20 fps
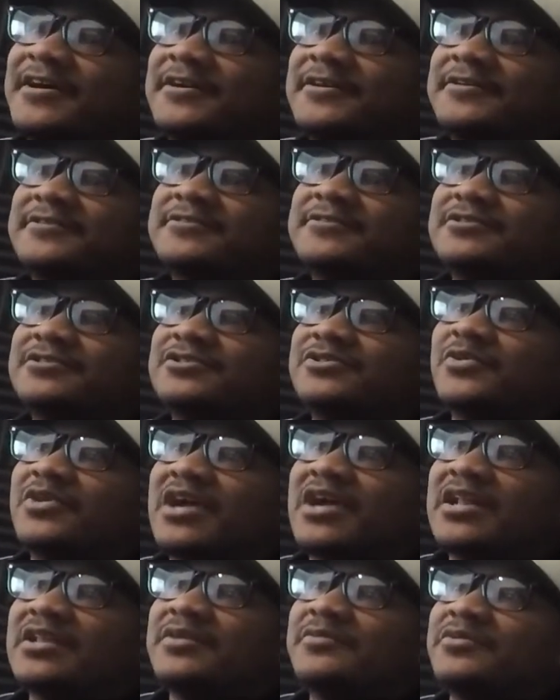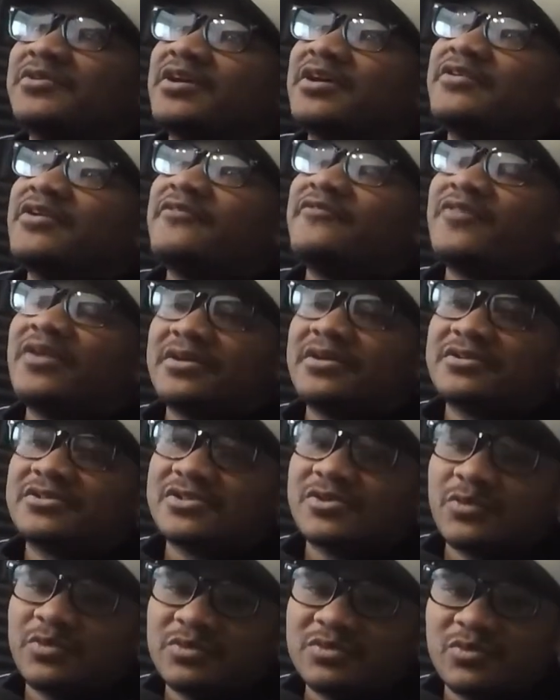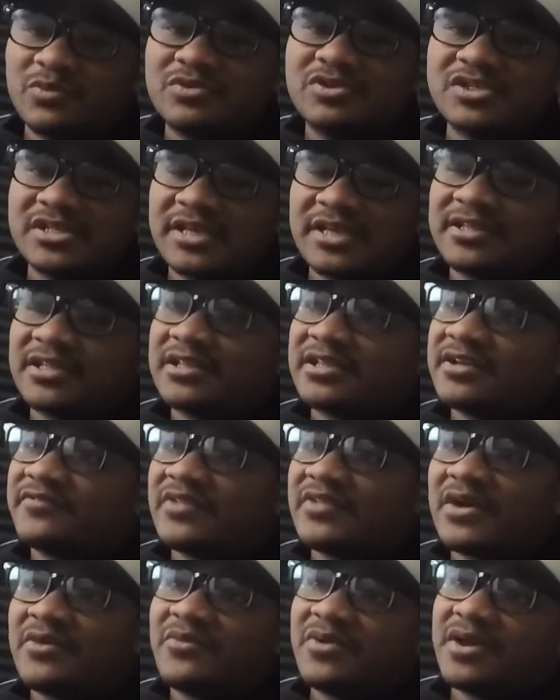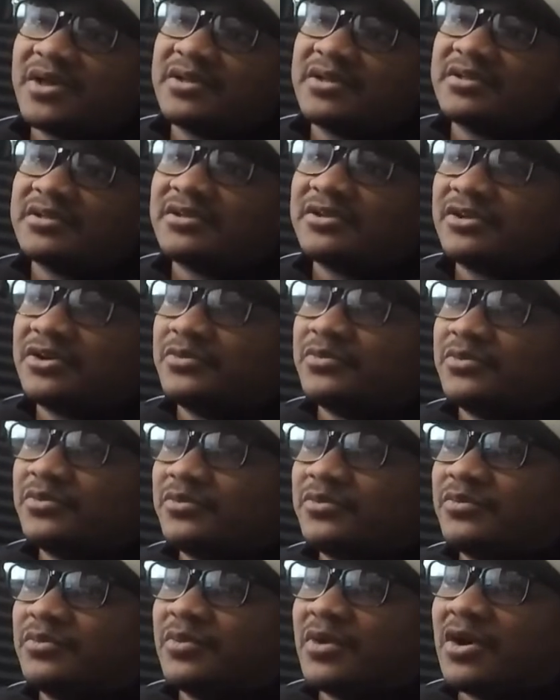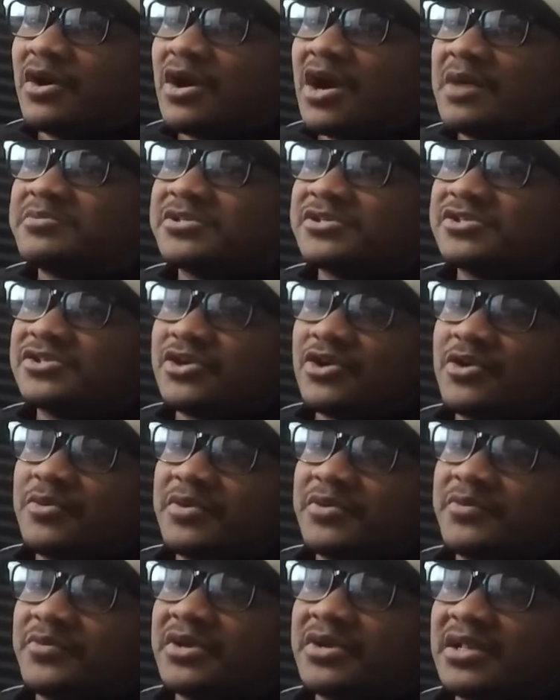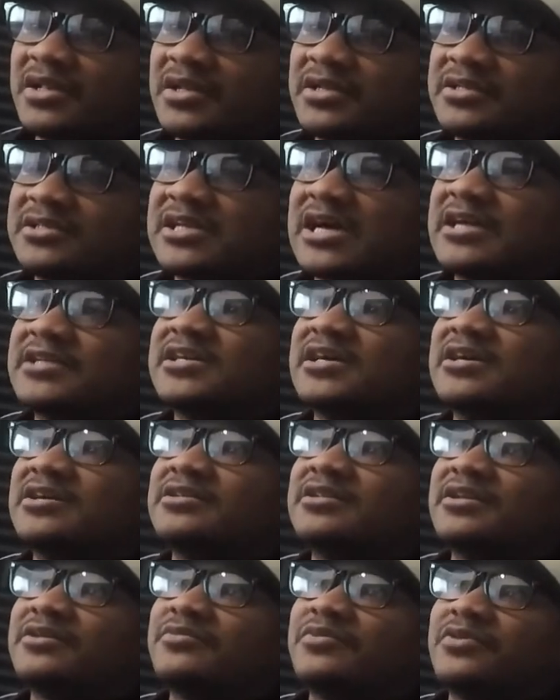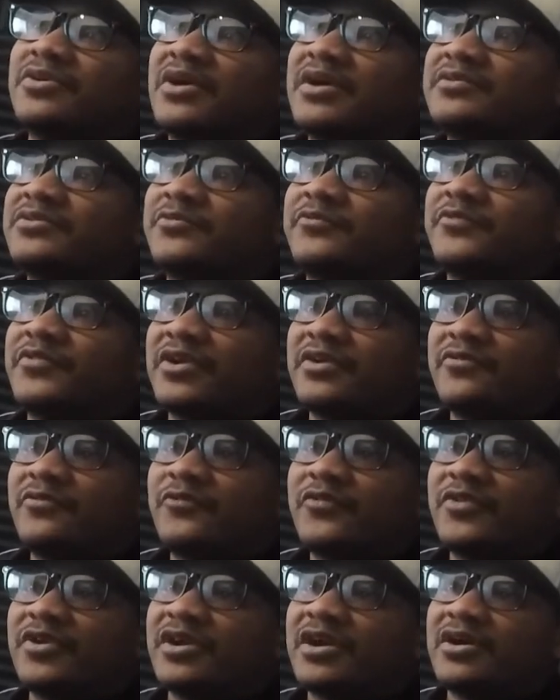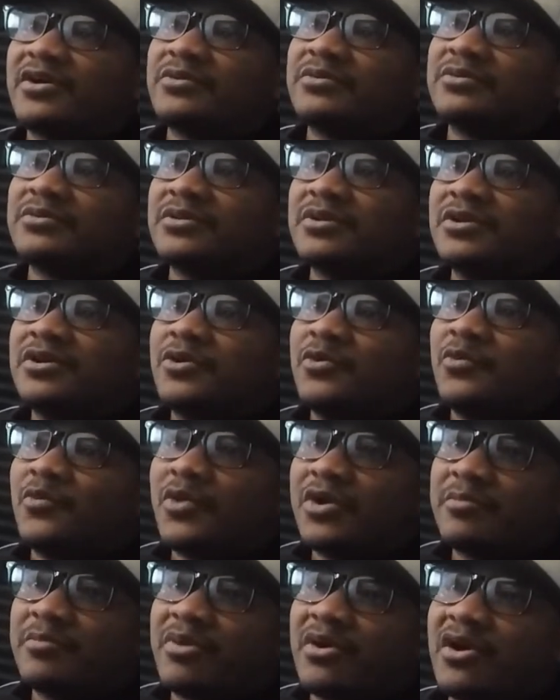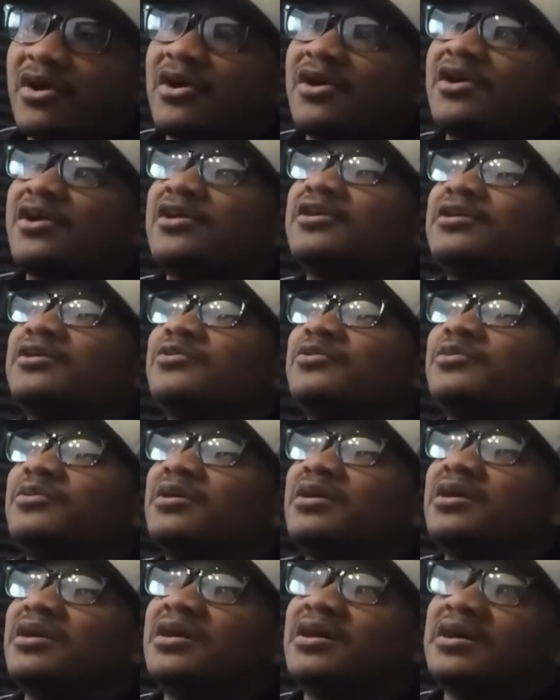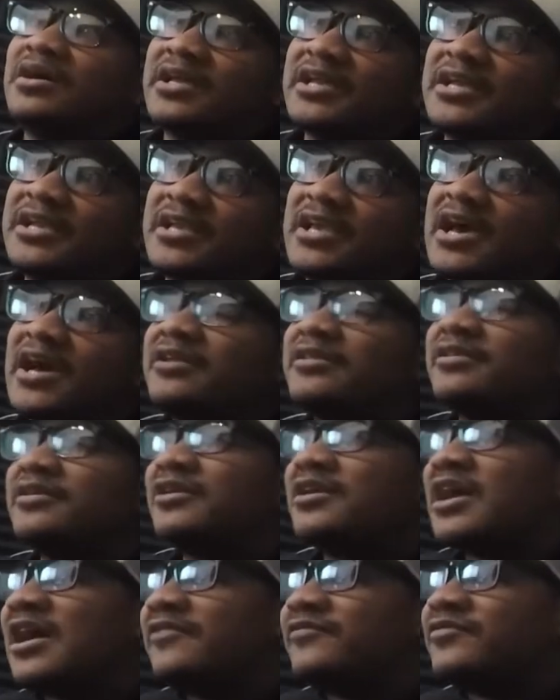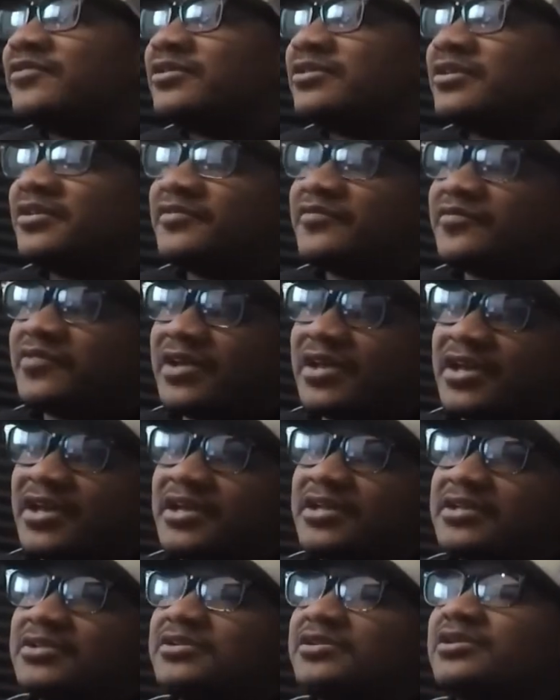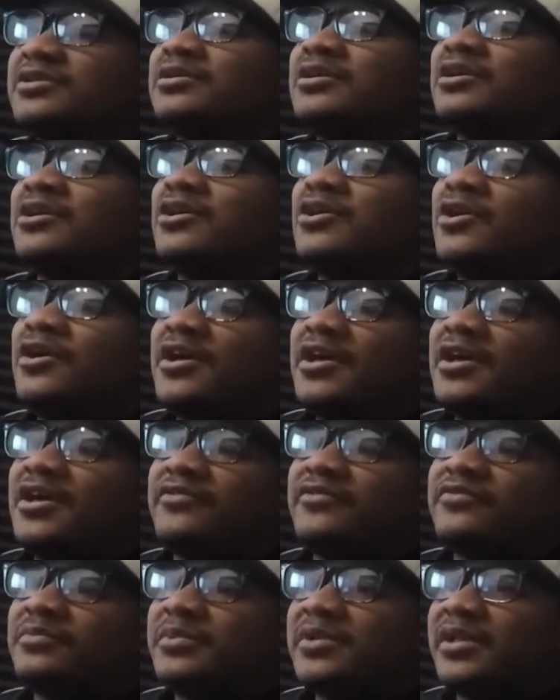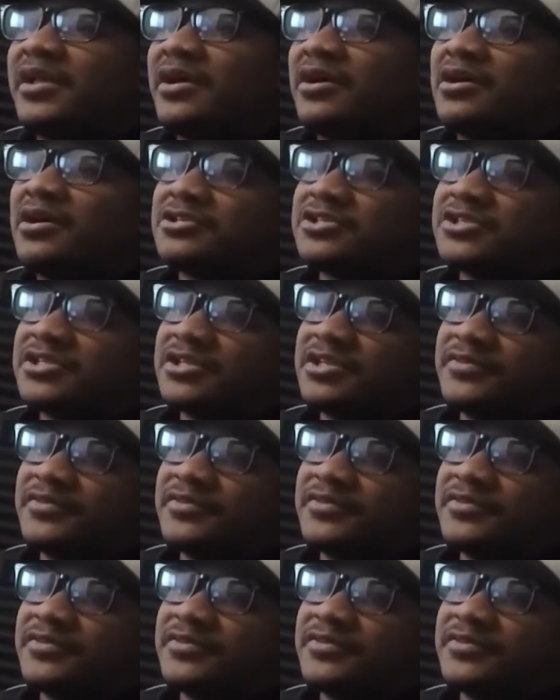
So we're not limited. We're like, oh fuck it. So we'll just take the Lyft. That way, our options are open. We're not like tied down. Like we don't have to figure out where to park, getting out of there after the event, or if we're like, oh shit, if